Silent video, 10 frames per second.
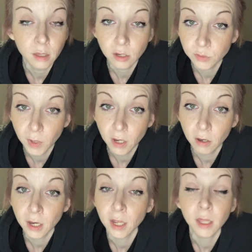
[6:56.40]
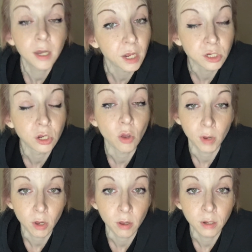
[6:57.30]
there's parent alienation going
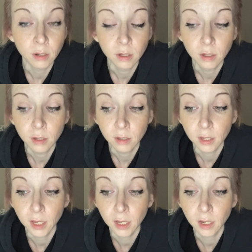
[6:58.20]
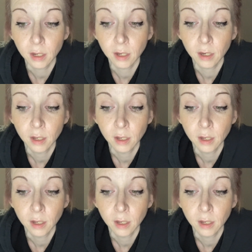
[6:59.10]
on, and